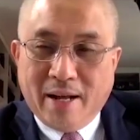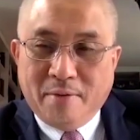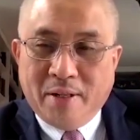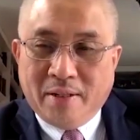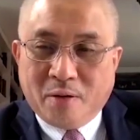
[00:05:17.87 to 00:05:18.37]
I
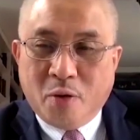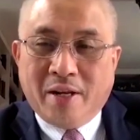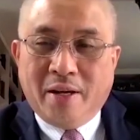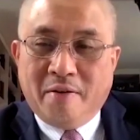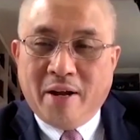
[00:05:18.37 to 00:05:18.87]
will
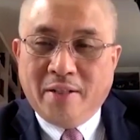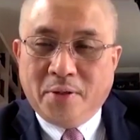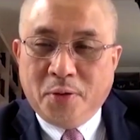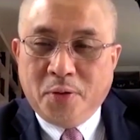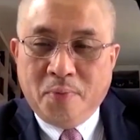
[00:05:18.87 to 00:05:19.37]
quickly run
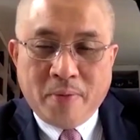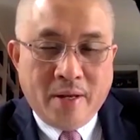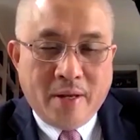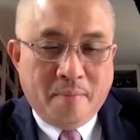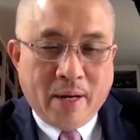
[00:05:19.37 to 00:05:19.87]
through,
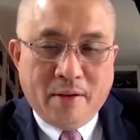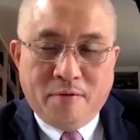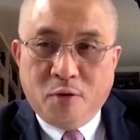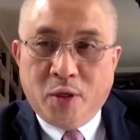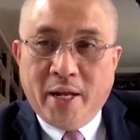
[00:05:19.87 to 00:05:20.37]

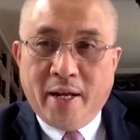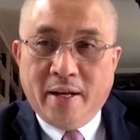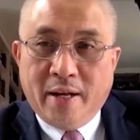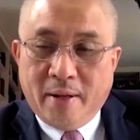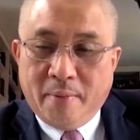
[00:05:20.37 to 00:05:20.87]
mindful that
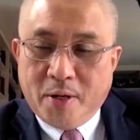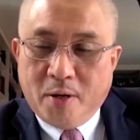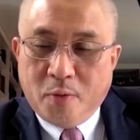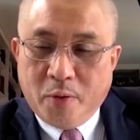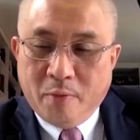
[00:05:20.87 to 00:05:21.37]
you
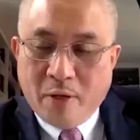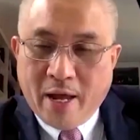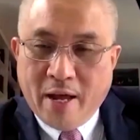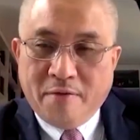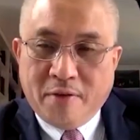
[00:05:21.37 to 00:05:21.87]
know,
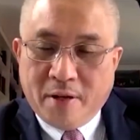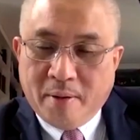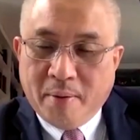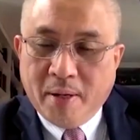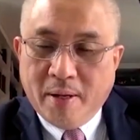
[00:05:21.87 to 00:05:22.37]
we have
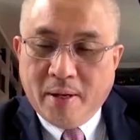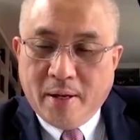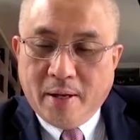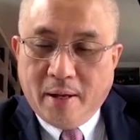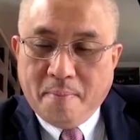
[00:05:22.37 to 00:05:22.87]
a
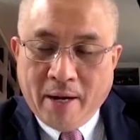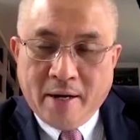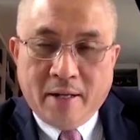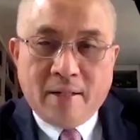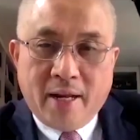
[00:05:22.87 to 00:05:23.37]

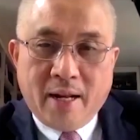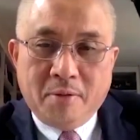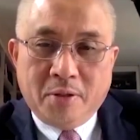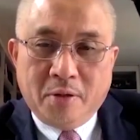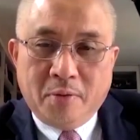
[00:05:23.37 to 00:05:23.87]
panel that
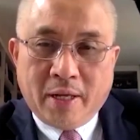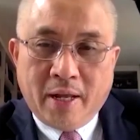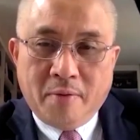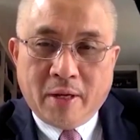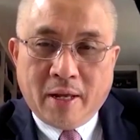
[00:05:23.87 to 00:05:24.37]
I'm sure we
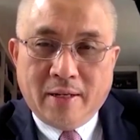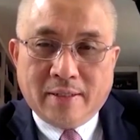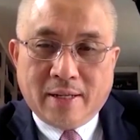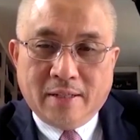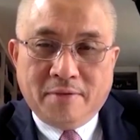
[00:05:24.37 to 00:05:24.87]
can
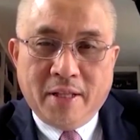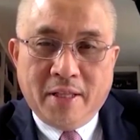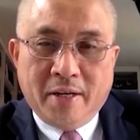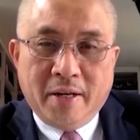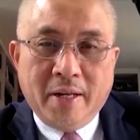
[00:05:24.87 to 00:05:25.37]
discuss
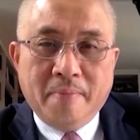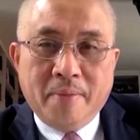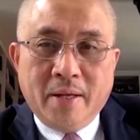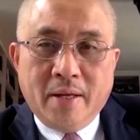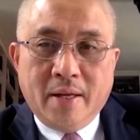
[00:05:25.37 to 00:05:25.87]
further.
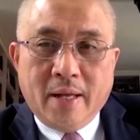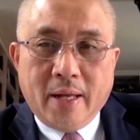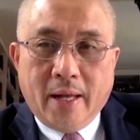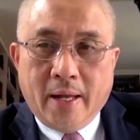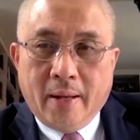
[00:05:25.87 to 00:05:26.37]

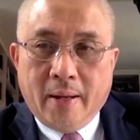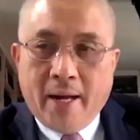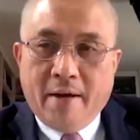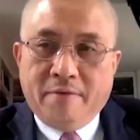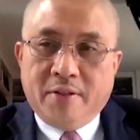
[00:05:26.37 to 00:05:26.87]
I
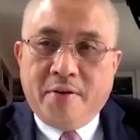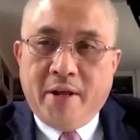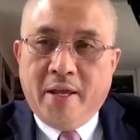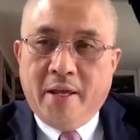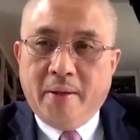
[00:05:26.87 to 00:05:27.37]
have
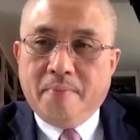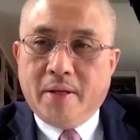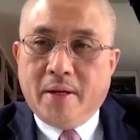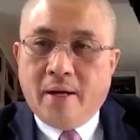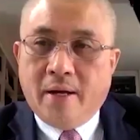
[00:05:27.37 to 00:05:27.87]
three
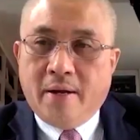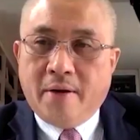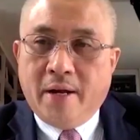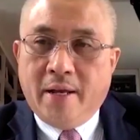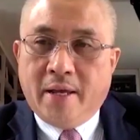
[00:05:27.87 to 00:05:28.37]

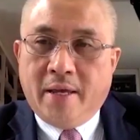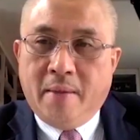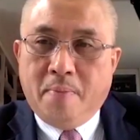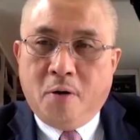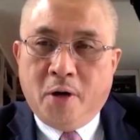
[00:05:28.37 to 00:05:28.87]
really
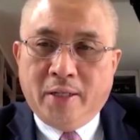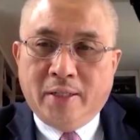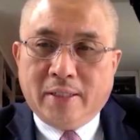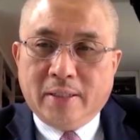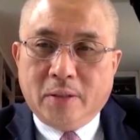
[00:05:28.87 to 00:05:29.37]
key
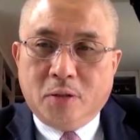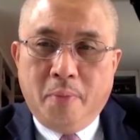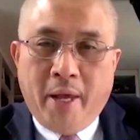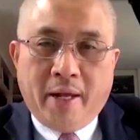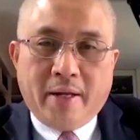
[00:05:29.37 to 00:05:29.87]
points to
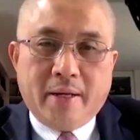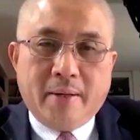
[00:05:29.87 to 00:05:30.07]
make.